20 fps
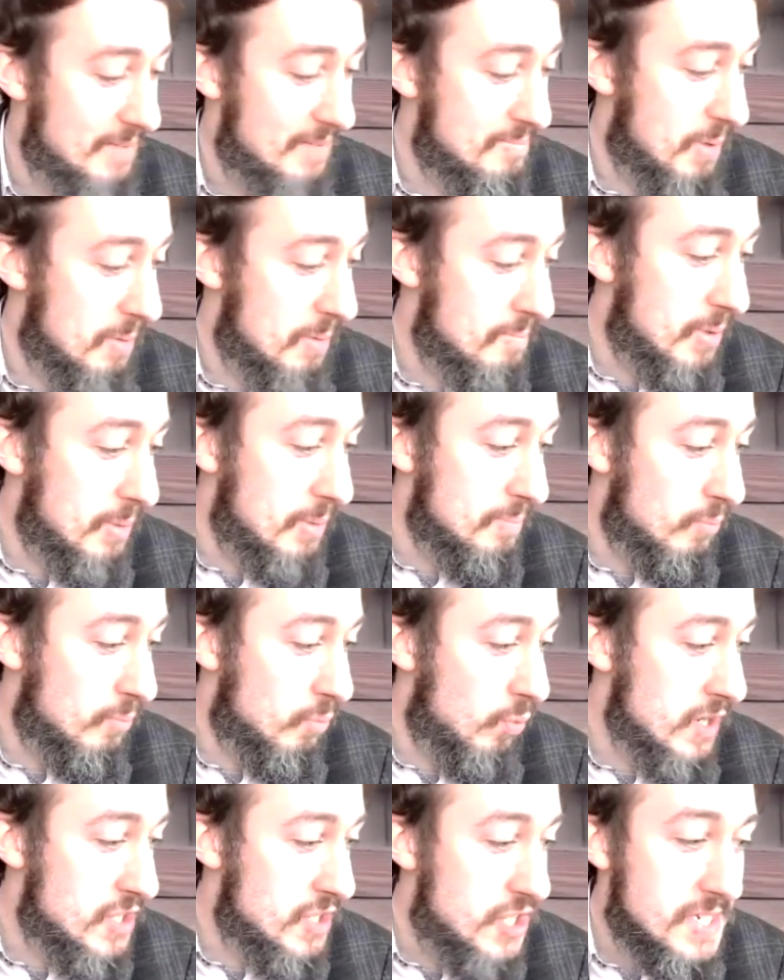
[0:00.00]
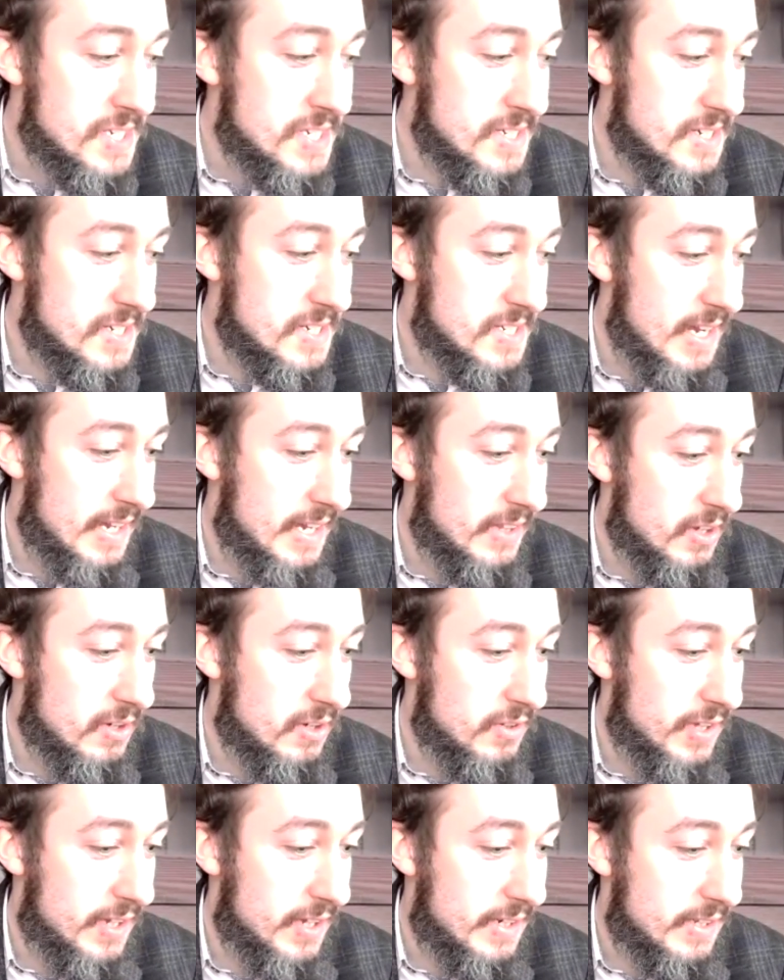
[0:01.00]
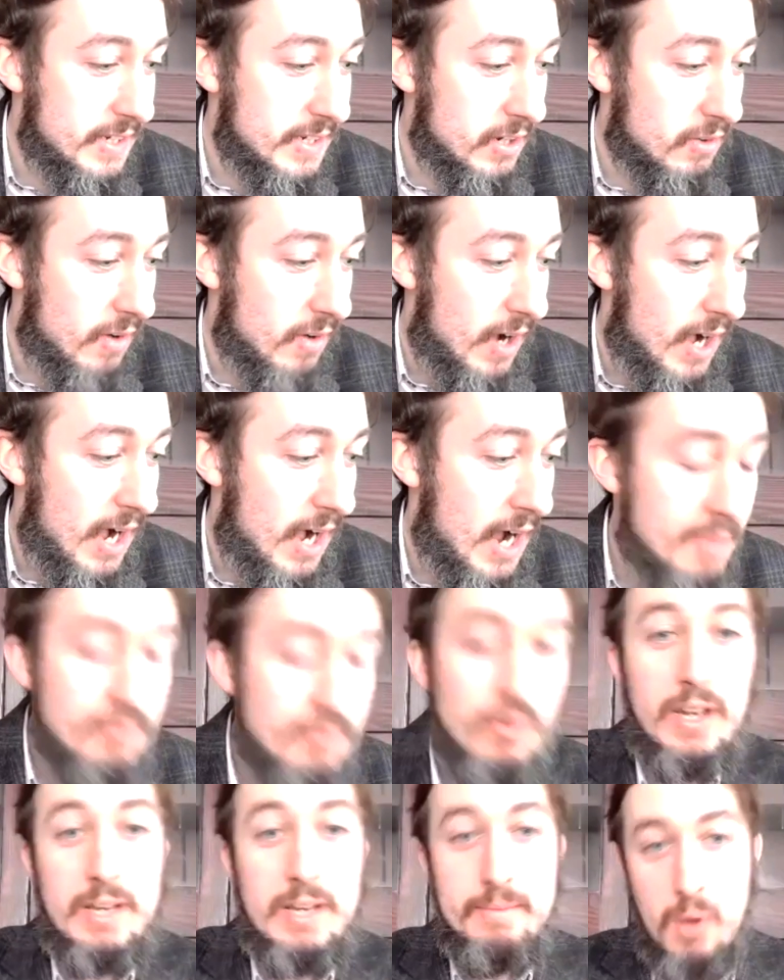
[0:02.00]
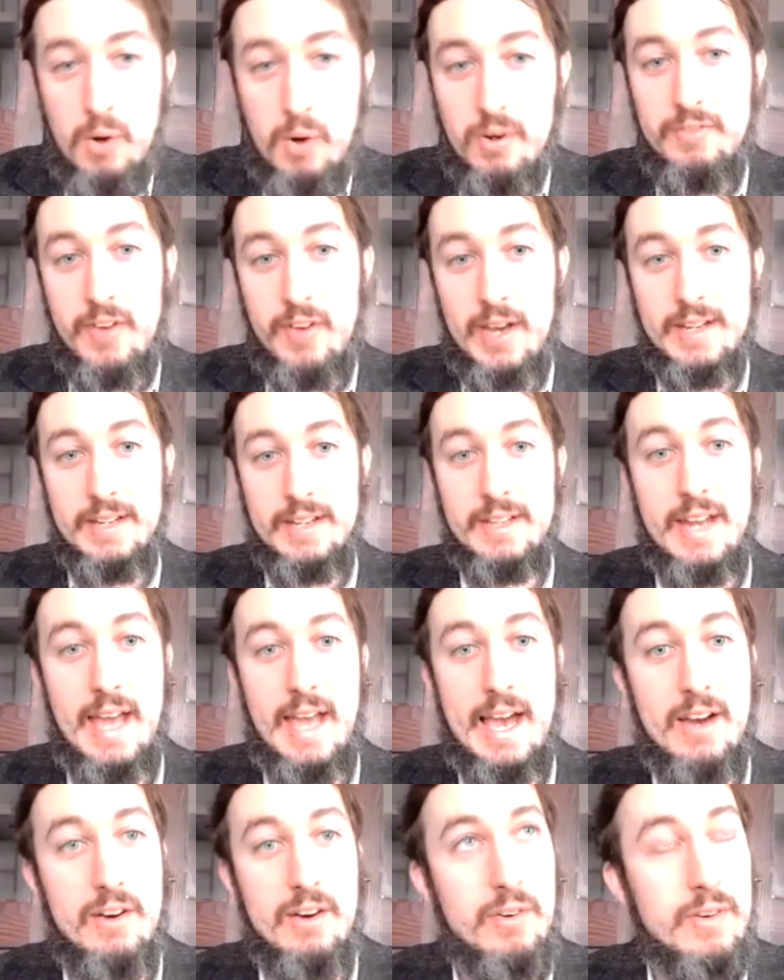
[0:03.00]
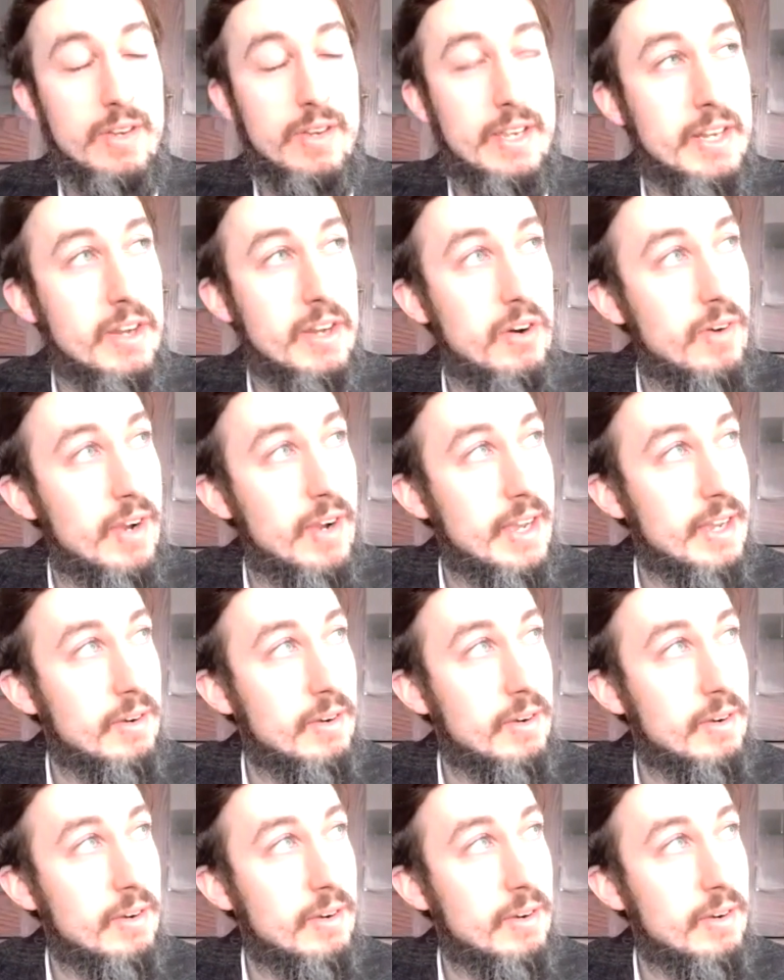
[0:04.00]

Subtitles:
But which isn't to say, though, that, you know, I'm really motivated now, you know,